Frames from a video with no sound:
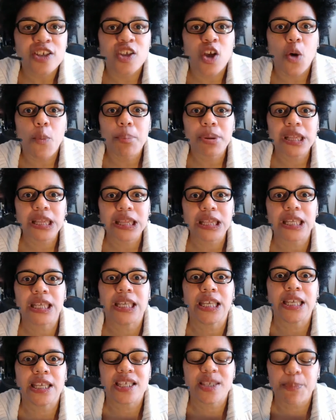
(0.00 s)
So
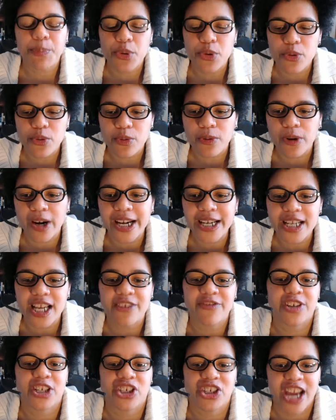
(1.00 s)
please print
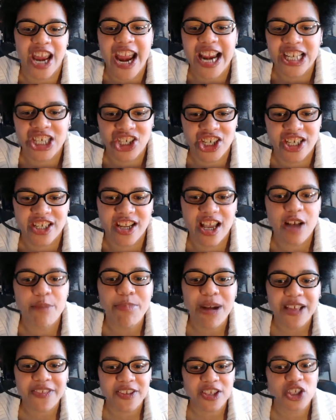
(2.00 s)
a retraction
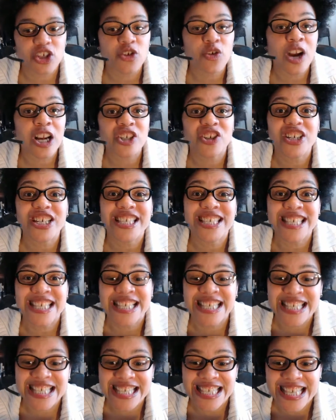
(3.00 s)
about the
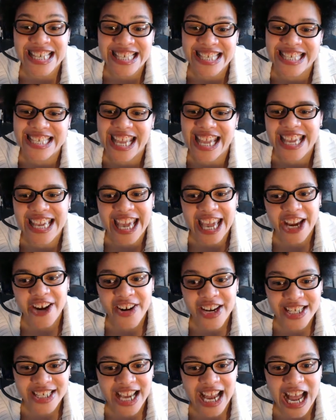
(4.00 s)
266-day
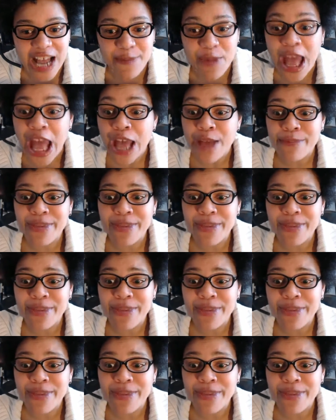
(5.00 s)
carrying time